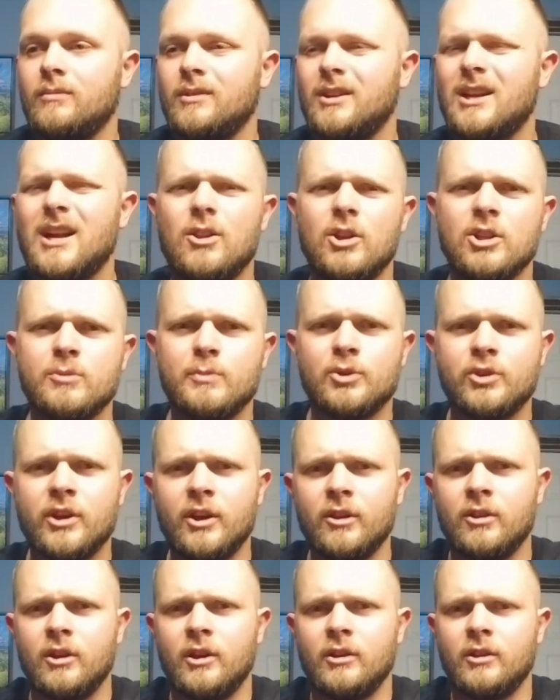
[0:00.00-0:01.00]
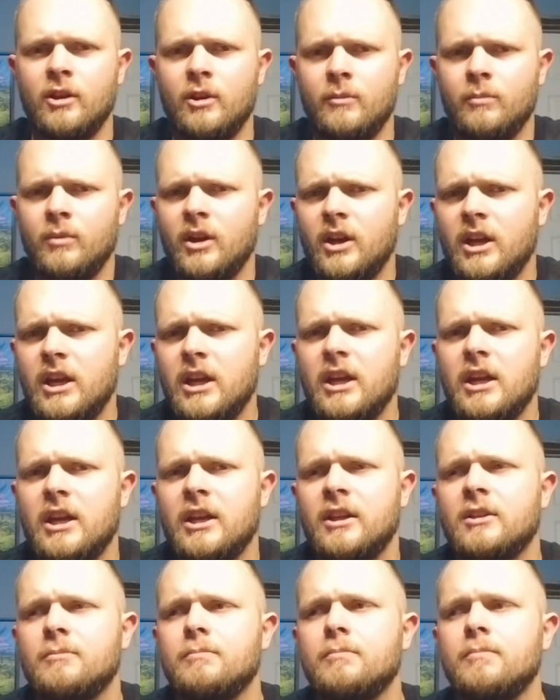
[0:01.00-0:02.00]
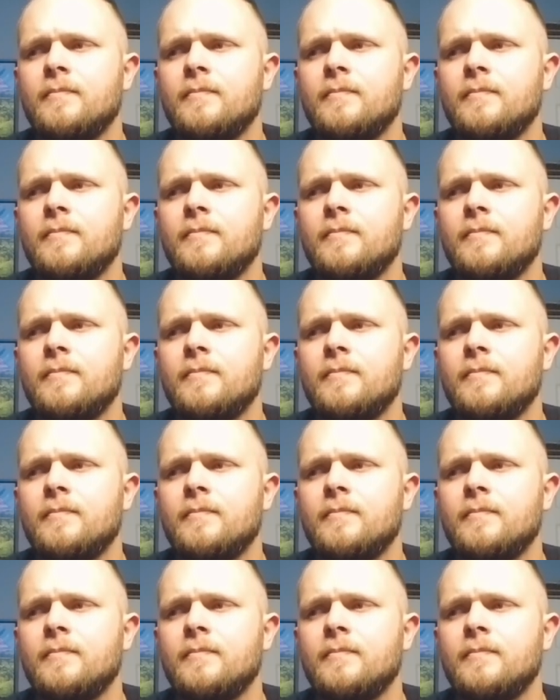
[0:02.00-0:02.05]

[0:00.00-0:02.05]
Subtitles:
Kind of lost my train of thought there, but it